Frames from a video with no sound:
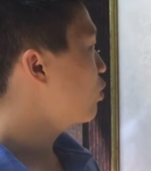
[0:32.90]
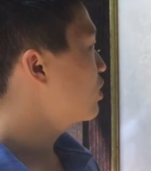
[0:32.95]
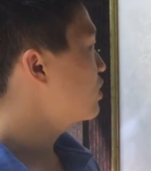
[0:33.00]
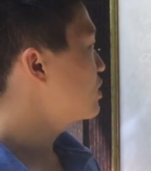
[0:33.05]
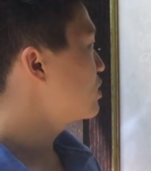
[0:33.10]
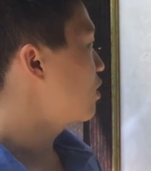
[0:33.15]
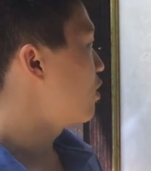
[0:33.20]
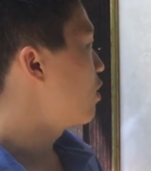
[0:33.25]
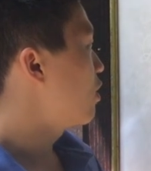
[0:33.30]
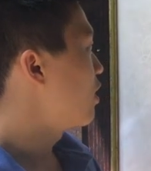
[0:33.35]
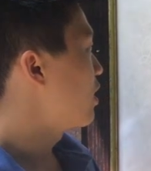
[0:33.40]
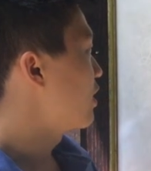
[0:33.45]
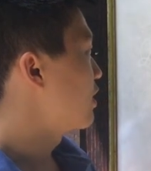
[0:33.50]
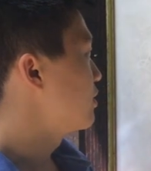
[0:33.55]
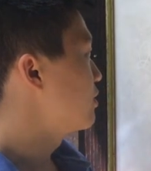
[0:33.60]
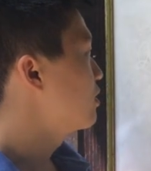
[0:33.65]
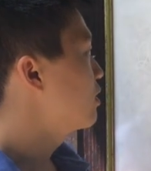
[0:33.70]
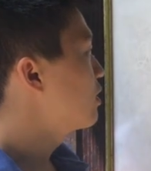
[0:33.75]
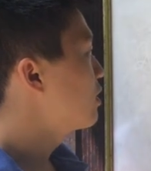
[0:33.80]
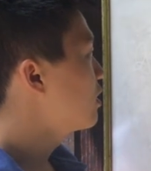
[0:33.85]
force
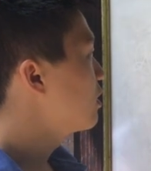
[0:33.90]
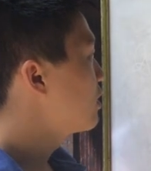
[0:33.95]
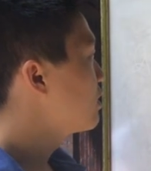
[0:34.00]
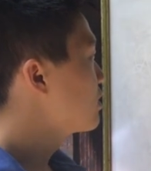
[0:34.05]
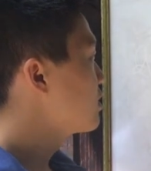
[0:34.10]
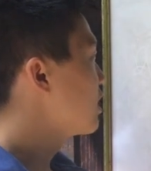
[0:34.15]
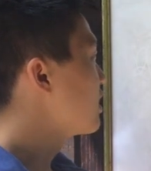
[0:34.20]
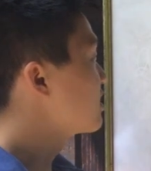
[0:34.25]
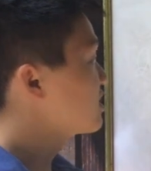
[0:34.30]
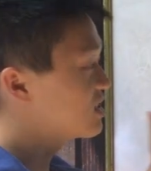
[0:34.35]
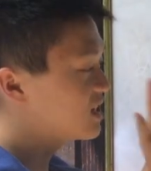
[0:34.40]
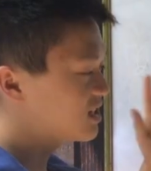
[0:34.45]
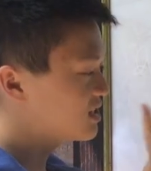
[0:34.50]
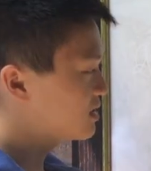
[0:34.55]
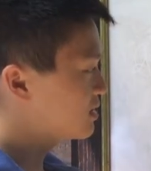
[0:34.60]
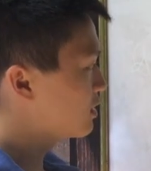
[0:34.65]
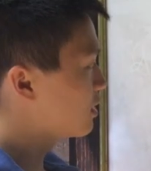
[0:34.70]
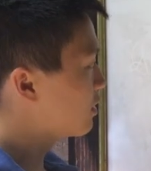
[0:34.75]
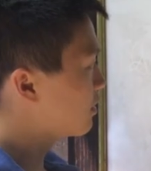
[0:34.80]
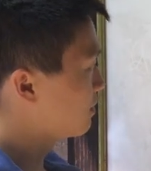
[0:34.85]
on a
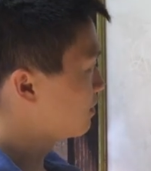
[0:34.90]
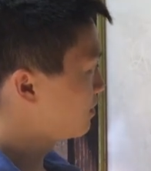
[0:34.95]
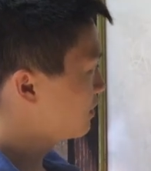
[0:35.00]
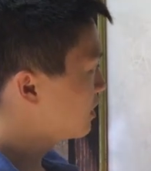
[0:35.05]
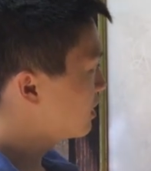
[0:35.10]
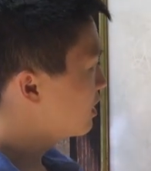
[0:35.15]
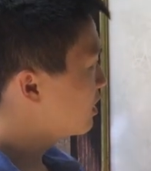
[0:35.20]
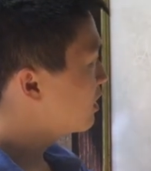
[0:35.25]
system